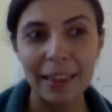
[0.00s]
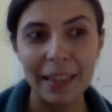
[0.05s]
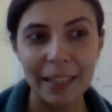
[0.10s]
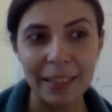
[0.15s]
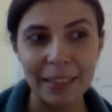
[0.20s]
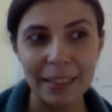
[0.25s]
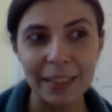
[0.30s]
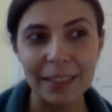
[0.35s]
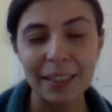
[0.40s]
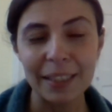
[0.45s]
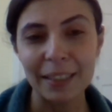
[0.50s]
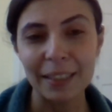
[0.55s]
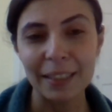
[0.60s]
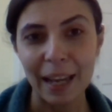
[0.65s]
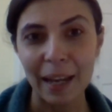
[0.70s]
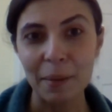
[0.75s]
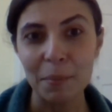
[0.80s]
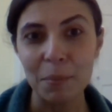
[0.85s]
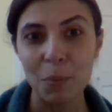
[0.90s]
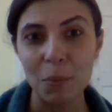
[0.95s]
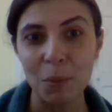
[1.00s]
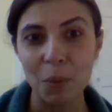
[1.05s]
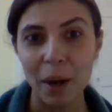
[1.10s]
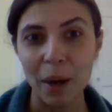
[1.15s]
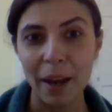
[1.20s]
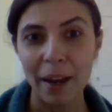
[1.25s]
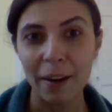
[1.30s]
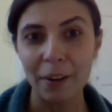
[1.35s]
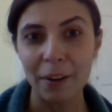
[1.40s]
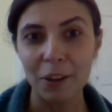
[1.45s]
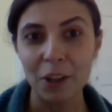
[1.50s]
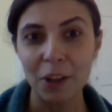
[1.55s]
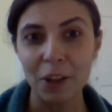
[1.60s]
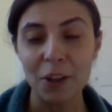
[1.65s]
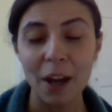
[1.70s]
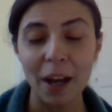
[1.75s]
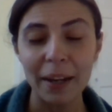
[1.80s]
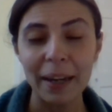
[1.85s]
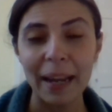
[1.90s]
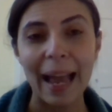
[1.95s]
this is the time where you're
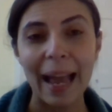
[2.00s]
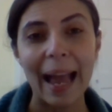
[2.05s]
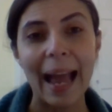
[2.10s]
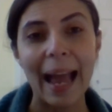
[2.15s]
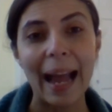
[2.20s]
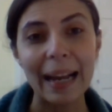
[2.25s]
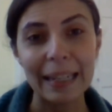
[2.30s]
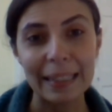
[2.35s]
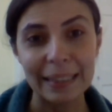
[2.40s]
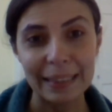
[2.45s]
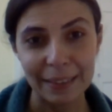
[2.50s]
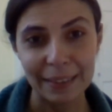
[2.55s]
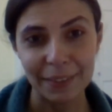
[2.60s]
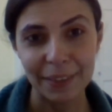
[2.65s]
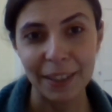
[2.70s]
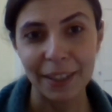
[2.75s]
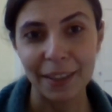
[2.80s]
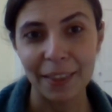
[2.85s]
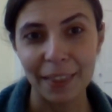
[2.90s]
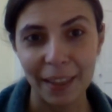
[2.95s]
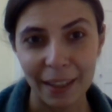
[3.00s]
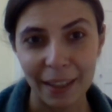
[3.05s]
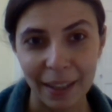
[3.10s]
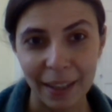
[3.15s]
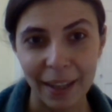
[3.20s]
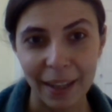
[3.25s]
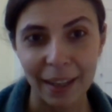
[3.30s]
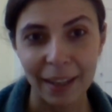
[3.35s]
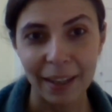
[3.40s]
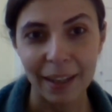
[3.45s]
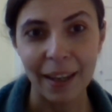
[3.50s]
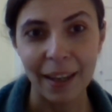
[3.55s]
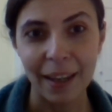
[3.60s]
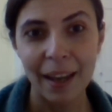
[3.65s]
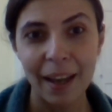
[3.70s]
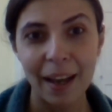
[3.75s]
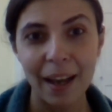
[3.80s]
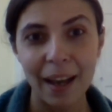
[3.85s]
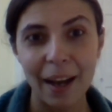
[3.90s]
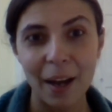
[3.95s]
not actively thinking
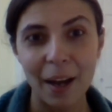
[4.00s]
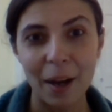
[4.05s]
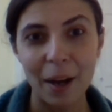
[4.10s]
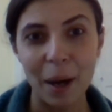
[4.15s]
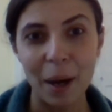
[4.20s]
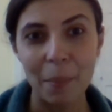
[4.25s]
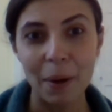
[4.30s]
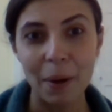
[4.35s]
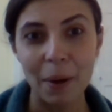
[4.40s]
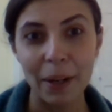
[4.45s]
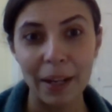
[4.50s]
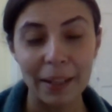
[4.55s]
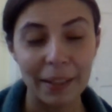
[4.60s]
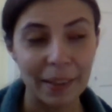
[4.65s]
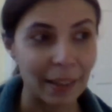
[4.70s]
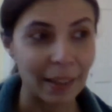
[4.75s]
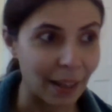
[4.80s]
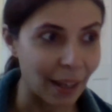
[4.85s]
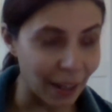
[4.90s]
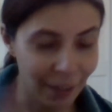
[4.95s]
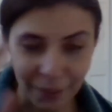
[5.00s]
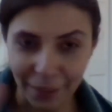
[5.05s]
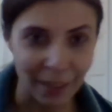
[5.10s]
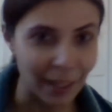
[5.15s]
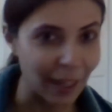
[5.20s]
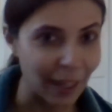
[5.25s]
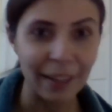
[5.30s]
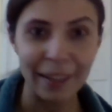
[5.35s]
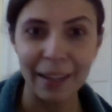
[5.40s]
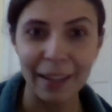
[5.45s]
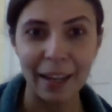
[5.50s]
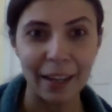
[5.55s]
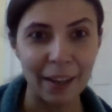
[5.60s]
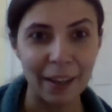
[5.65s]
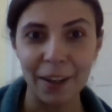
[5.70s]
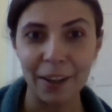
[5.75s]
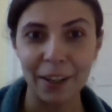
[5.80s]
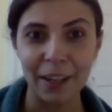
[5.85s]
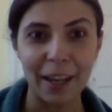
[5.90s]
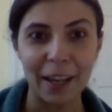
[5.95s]
about anything other than I
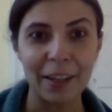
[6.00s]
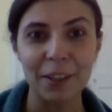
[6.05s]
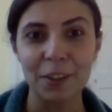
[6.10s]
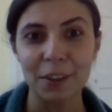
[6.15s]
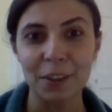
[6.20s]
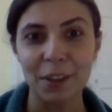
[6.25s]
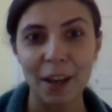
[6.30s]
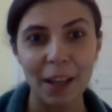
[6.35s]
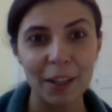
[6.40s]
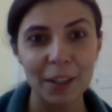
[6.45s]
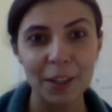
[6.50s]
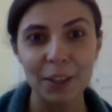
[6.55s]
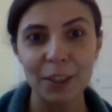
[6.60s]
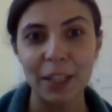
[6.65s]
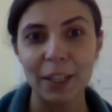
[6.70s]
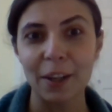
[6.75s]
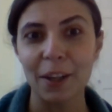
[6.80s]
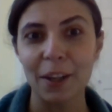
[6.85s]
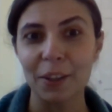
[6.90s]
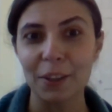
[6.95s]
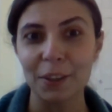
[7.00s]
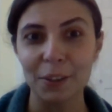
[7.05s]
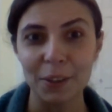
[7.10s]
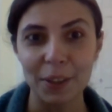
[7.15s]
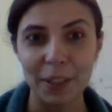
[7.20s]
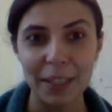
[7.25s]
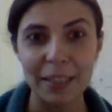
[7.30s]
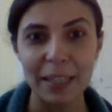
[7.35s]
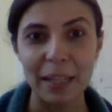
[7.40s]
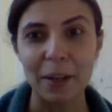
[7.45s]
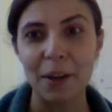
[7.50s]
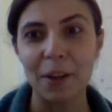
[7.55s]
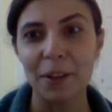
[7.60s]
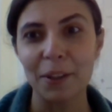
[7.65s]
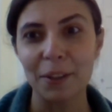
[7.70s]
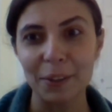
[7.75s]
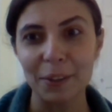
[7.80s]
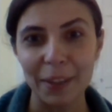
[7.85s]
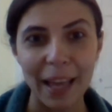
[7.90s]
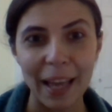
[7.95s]
got to get into college, I got to do this, I got
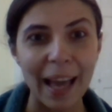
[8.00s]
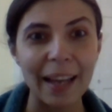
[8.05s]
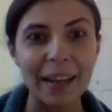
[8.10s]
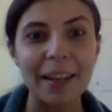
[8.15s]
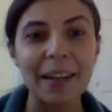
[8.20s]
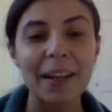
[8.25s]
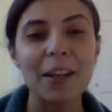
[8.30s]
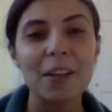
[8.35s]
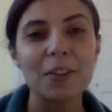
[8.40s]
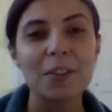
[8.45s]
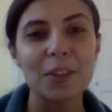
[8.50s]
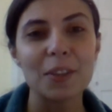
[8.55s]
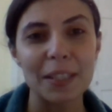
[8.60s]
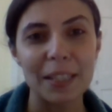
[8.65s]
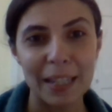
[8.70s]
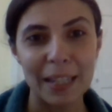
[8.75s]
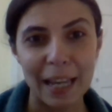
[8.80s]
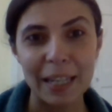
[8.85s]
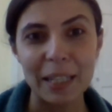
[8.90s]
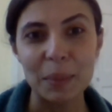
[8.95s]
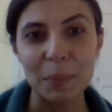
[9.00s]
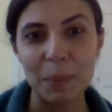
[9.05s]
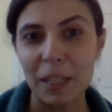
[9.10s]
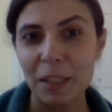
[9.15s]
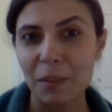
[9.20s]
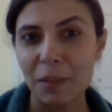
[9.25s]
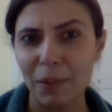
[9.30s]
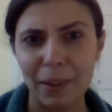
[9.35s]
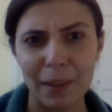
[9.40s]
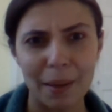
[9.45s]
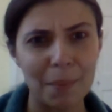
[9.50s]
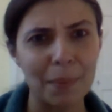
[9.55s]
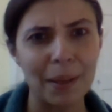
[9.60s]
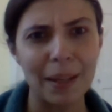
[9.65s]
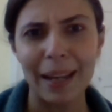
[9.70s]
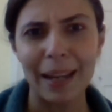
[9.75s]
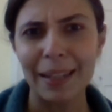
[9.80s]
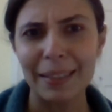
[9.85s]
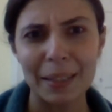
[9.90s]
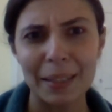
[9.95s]
to do that. So it's a nice space for them.
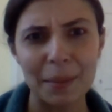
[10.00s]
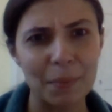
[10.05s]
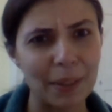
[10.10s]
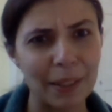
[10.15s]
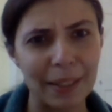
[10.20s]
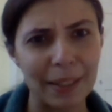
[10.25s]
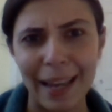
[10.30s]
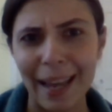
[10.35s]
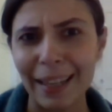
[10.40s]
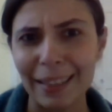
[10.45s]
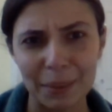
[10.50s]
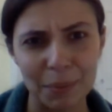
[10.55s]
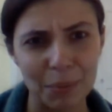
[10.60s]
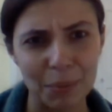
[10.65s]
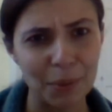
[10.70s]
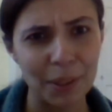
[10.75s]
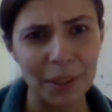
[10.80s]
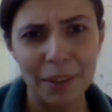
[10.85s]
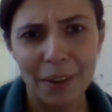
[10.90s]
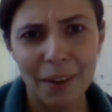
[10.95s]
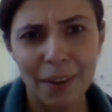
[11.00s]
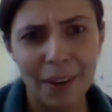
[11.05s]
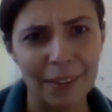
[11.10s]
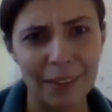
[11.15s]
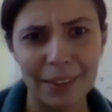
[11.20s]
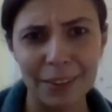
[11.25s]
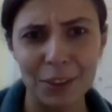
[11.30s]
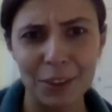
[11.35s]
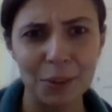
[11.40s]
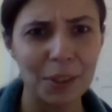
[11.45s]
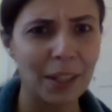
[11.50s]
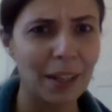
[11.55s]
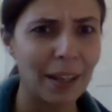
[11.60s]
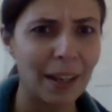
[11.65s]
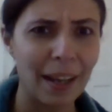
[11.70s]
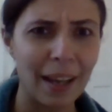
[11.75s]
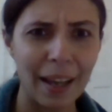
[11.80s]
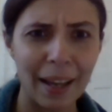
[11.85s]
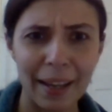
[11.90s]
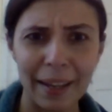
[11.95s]
But I say, yes, bring it on. Junior
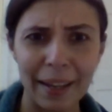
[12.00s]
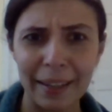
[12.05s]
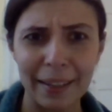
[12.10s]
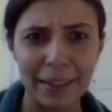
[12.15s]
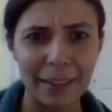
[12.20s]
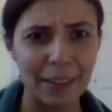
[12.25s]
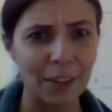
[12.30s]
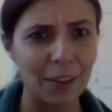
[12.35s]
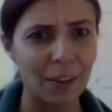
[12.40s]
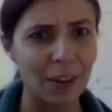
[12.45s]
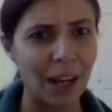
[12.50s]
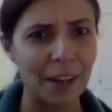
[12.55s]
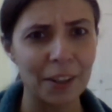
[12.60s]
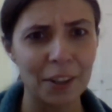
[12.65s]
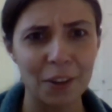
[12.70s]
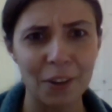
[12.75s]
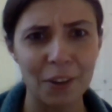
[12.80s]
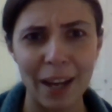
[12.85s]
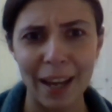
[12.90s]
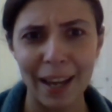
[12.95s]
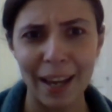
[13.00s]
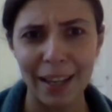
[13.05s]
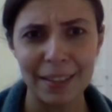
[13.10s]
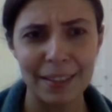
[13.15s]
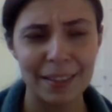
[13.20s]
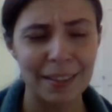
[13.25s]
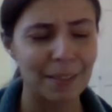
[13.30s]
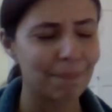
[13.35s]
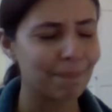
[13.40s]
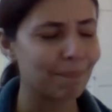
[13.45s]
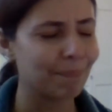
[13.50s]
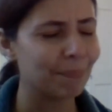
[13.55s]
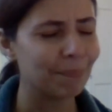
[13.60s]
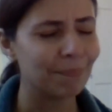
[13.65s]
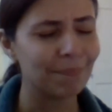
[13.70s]
high, you know, undergrads,